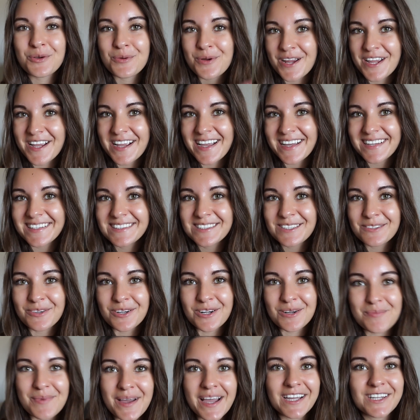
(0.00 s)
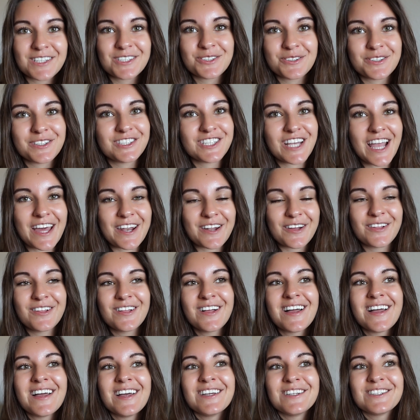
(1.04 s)
Good morning, guys. Welcome back to the channel.
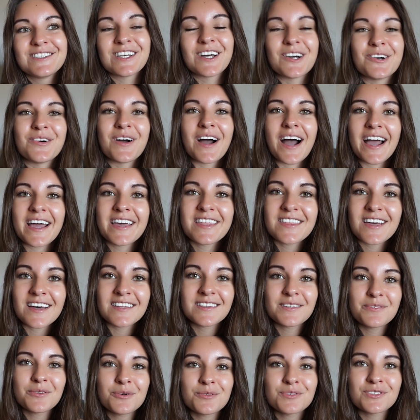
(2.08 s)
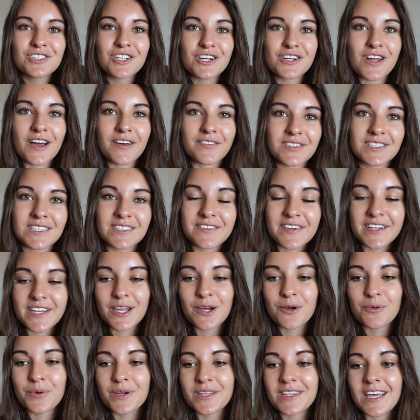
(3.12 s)
So I thought that we would start off this
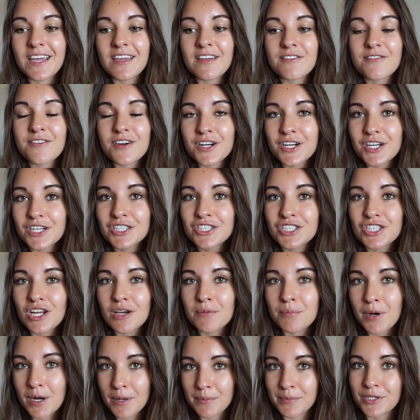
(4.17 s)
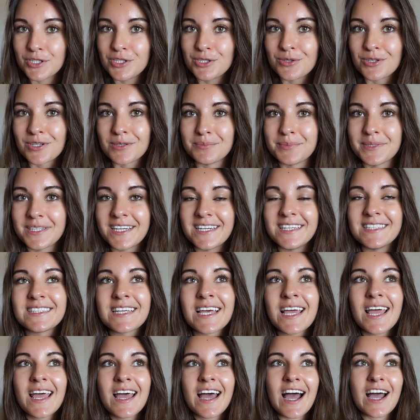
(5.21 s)
video with a furnished apartment tour because
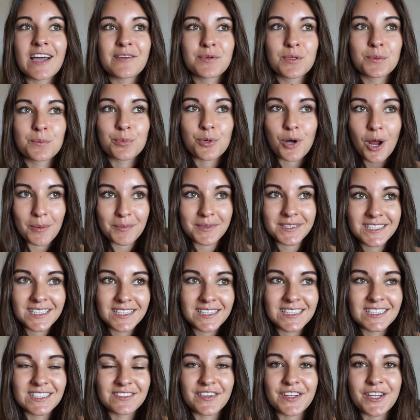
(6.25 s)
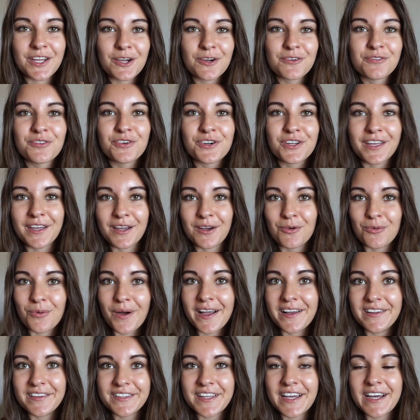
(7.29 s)
I've been promising this video for like a
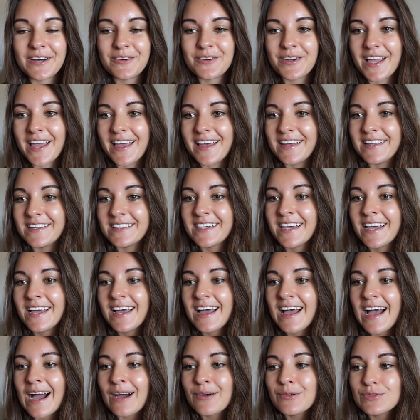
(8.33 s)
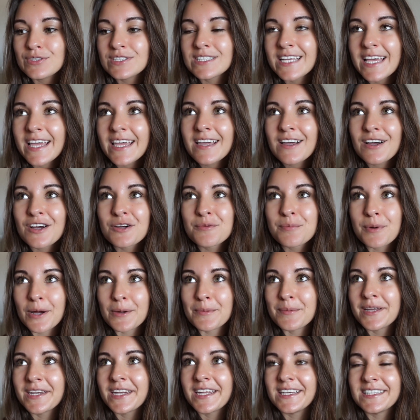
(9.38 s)
while now, and I would say our
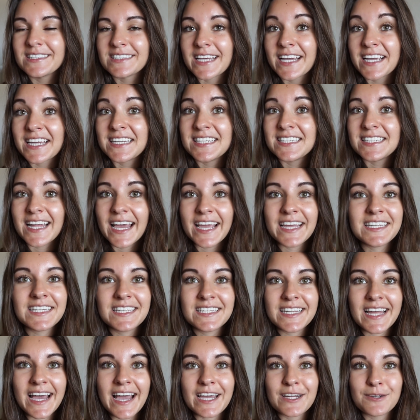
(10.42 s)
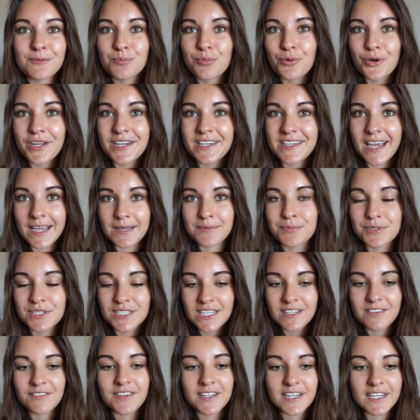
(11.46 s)
apartment is like
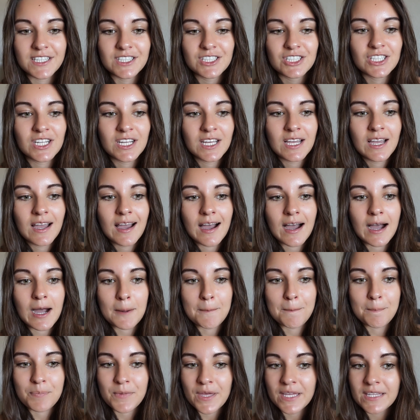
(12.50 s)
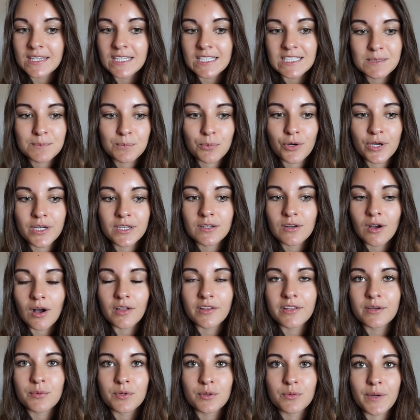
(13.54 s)
99.9% finished. At this point,
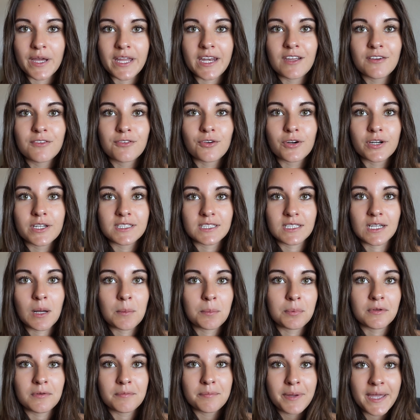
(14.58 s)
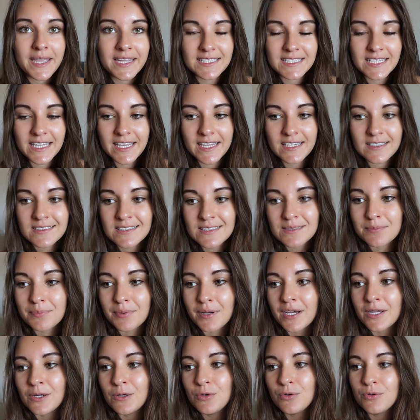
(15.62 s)
all that we're waiting for is a couple of paintings,
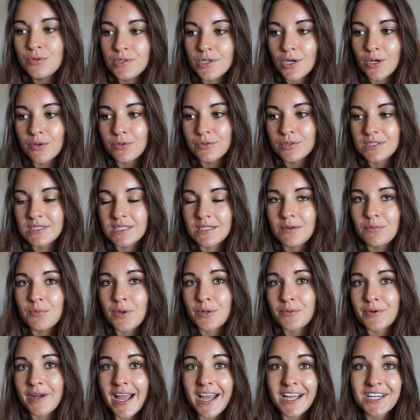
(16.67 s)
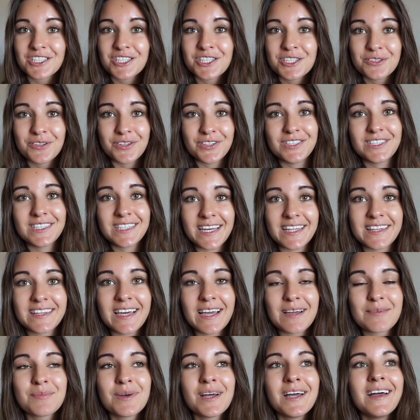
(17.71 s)
but who knows when we're actually going to get
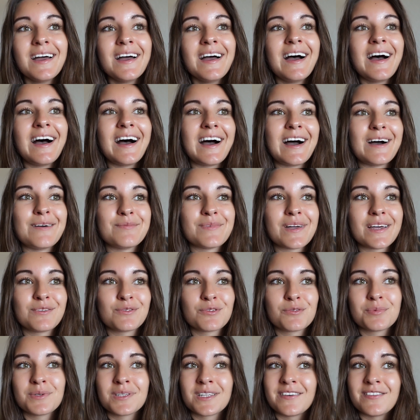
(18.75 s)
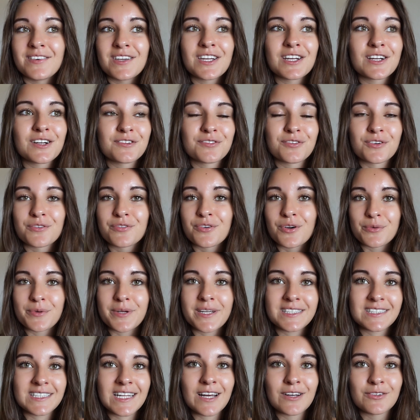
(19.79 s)
them. And we've been living here for 4
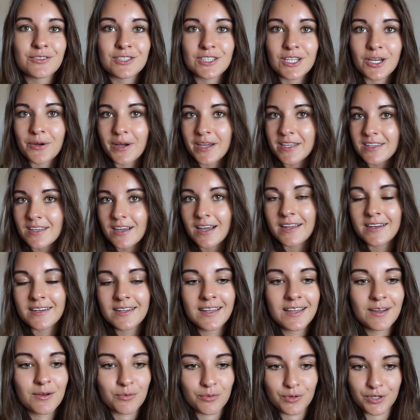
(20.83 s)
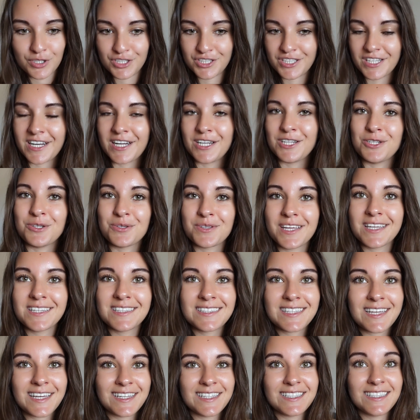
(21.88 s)
weeks now, so I thought we're just gonna do
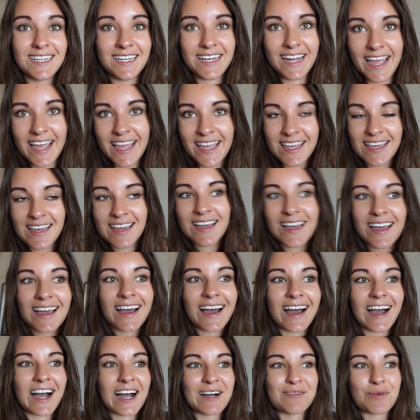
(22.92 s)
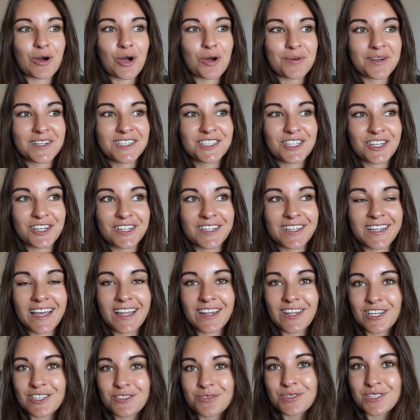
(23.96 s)
this today. Omar's currently
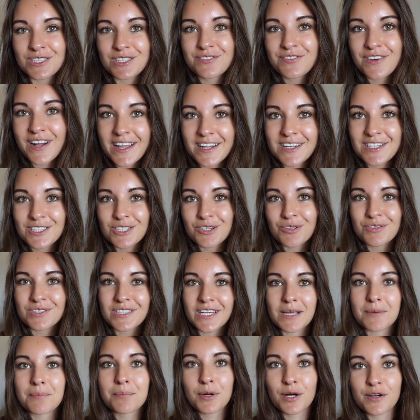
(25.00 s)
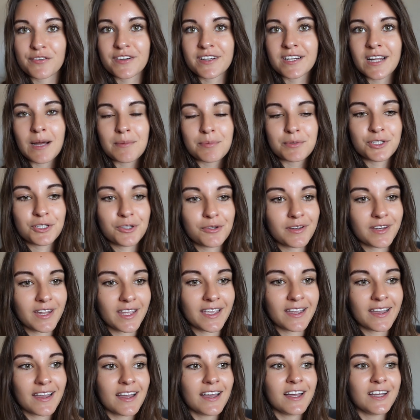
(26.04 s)
at lunch with his friend, so it was like a perfect
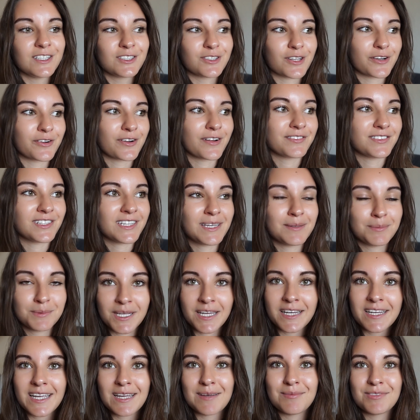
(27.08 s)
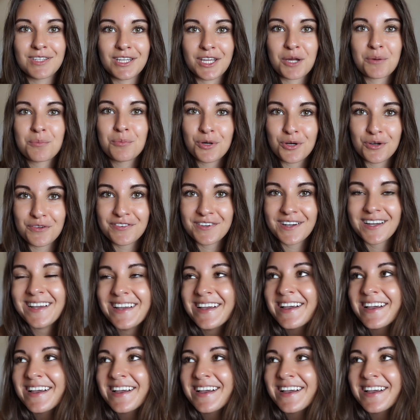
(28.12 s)
opportunity so I don't have to keep telling him to like move.